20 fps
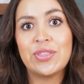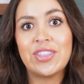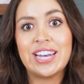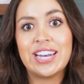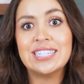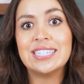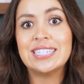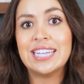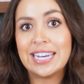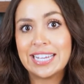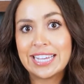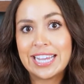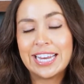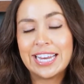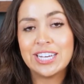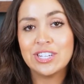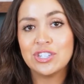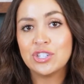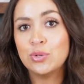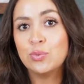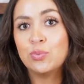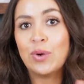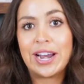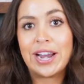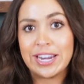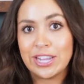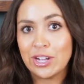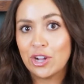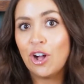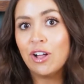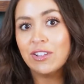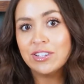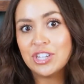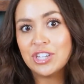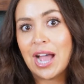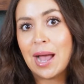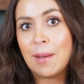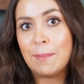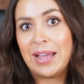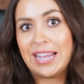that is dedicated to writing college
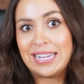app